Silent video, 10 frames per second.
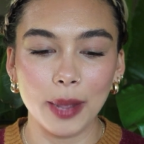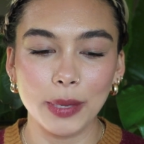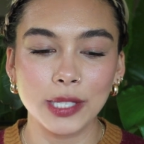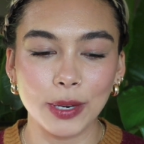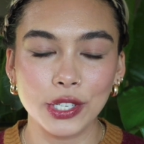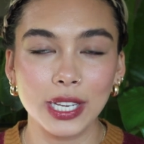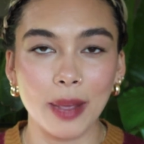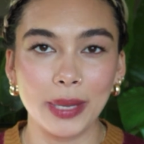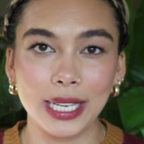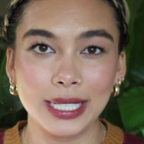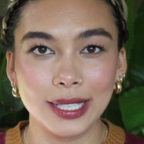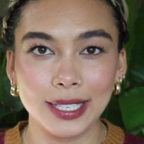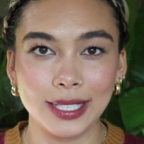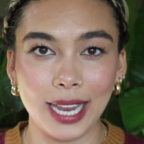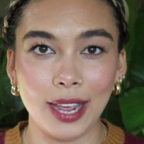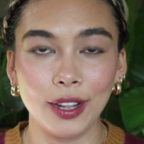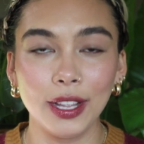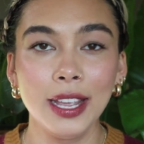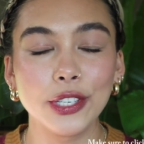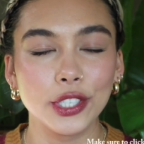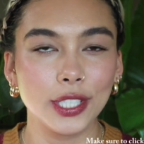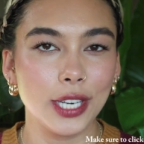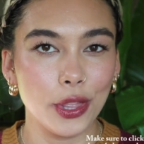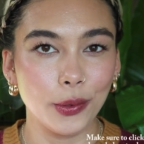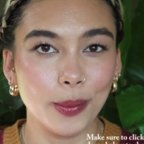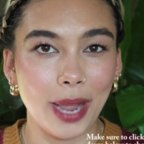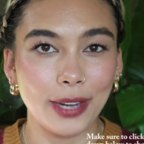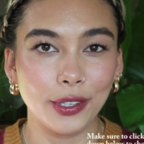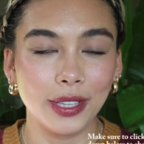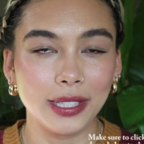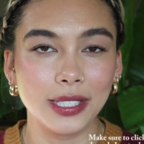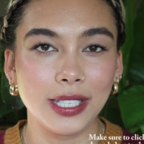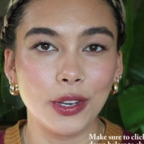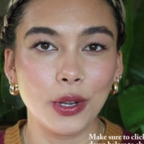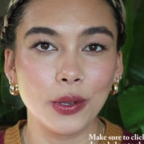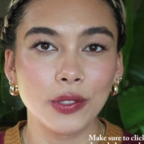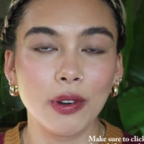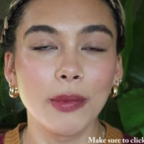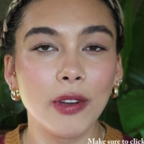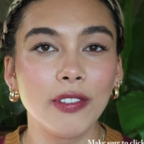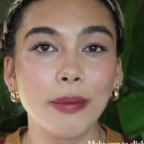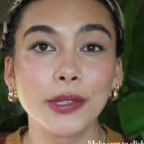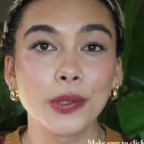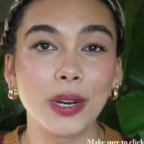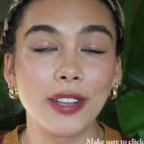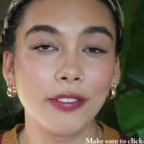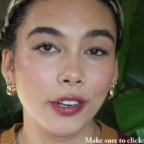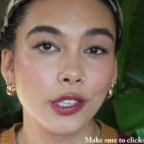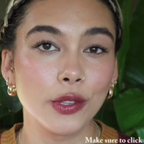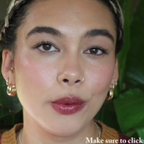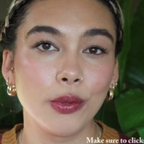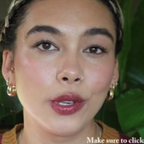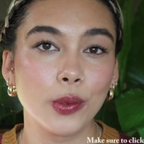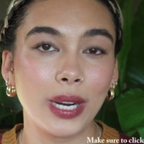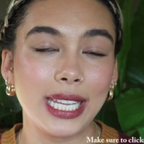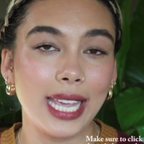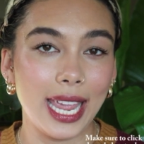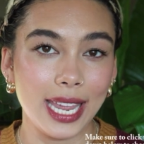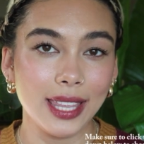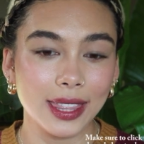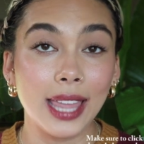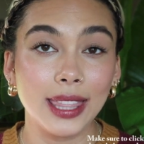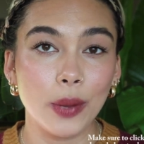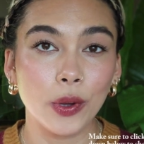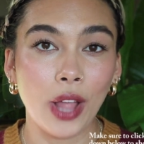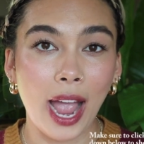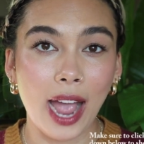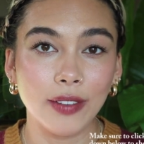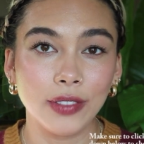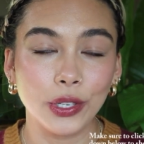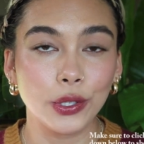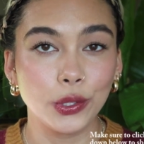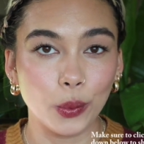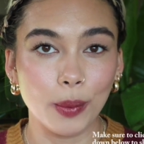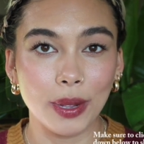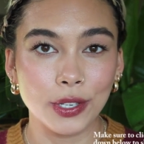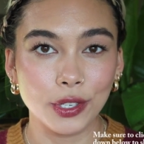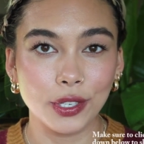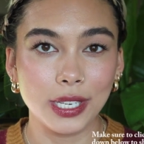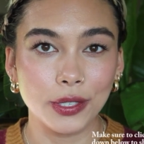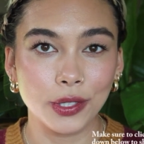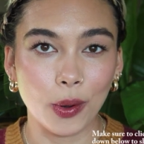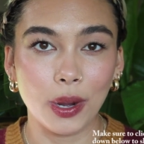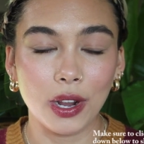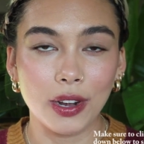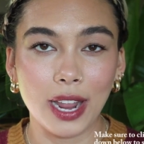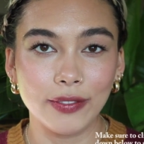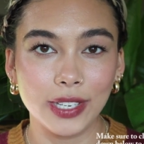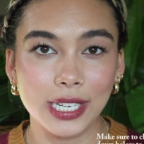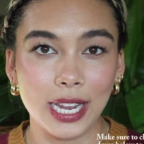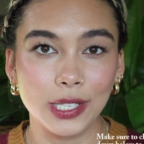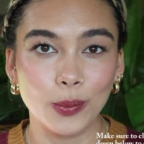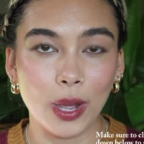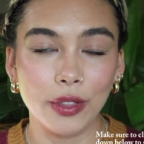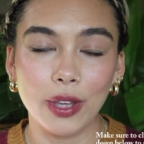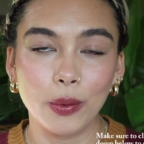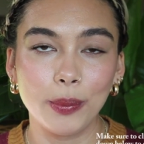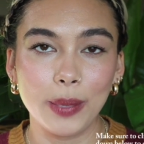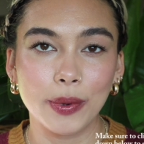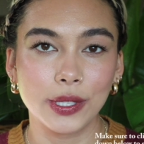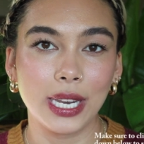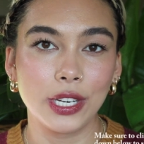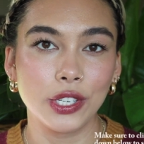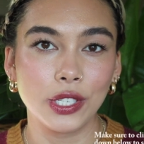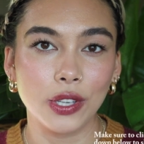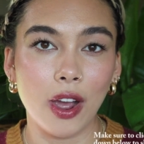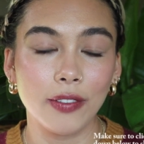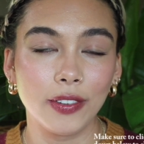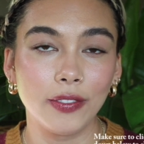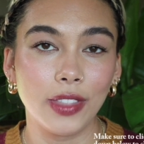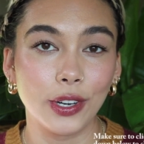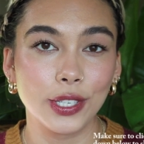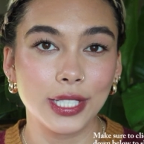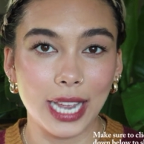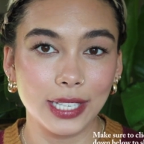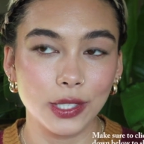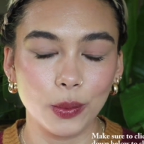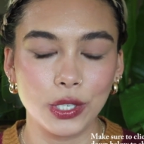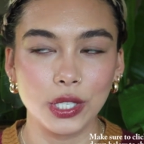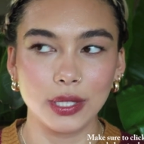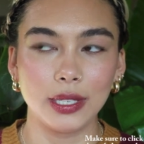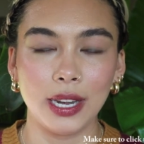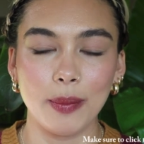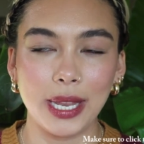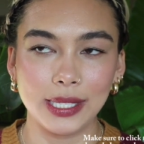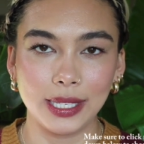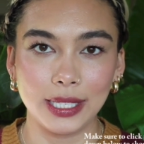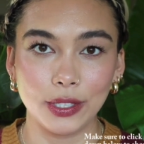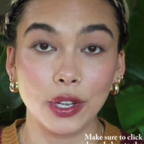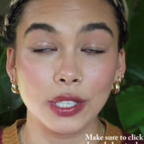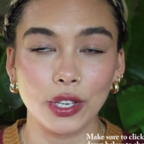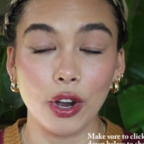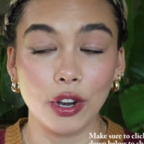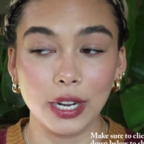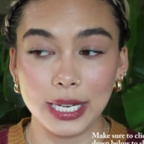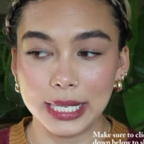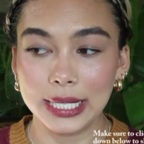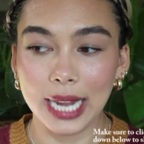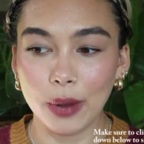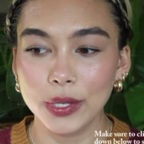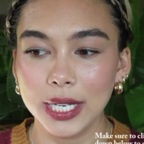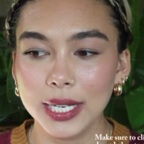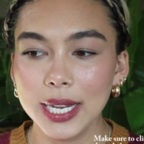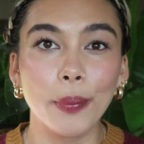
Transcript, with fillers: especially coming into the sale. And just another reminder that the sale goes from November 21st through the 28th, and they will have little doorbuster deals going on every day as well that will be percentages off of their sets, which is an amazing deal because they're already discounted.